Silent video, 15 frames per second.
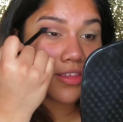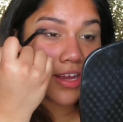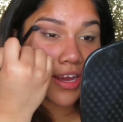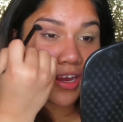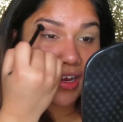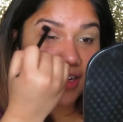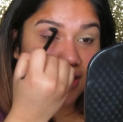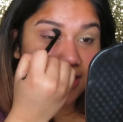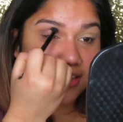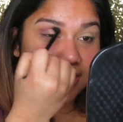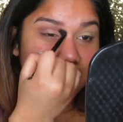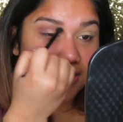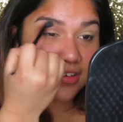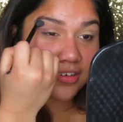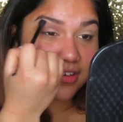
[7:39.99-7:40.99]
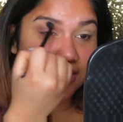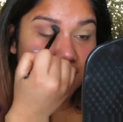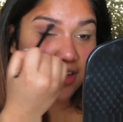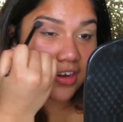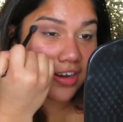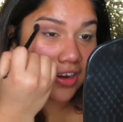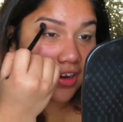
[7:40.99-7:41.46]
that
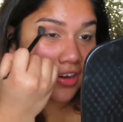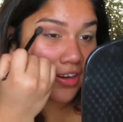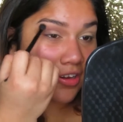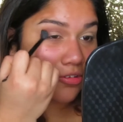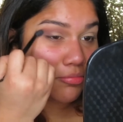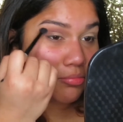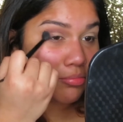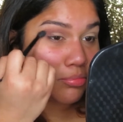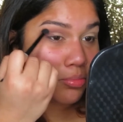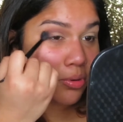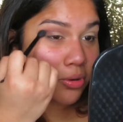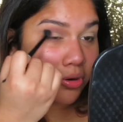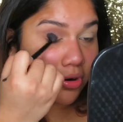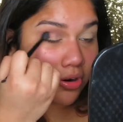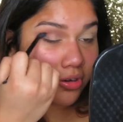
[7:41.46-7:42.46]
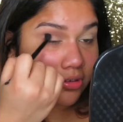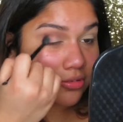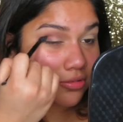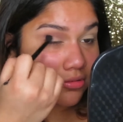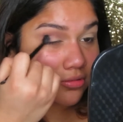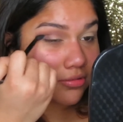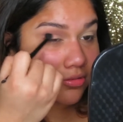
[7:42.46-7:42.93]
I put
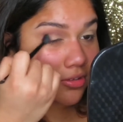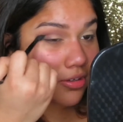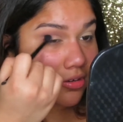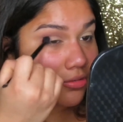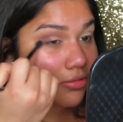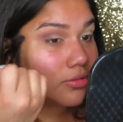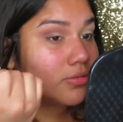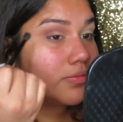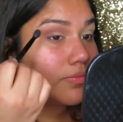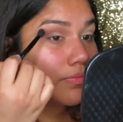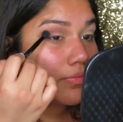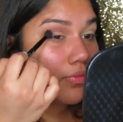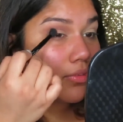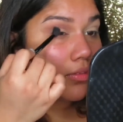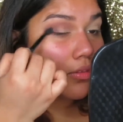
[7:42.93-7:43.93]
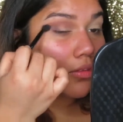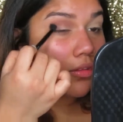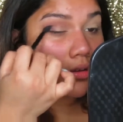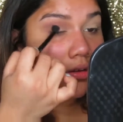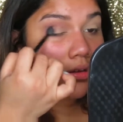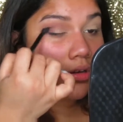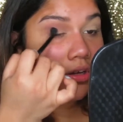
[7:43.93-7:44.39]
on.
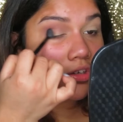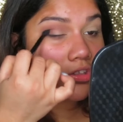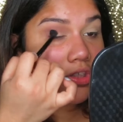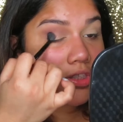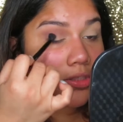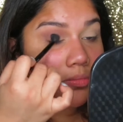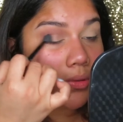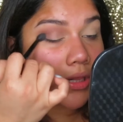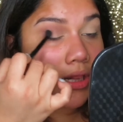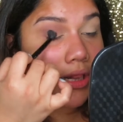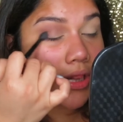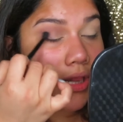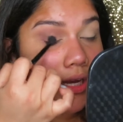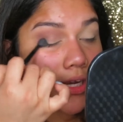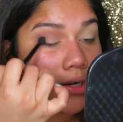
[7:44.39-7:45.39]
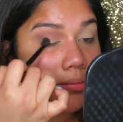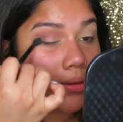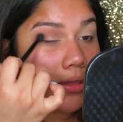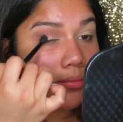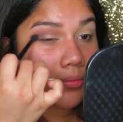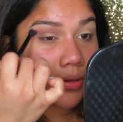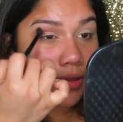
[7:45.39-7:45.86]
And I just blend.
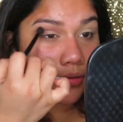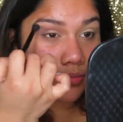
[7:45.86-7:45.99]
I'm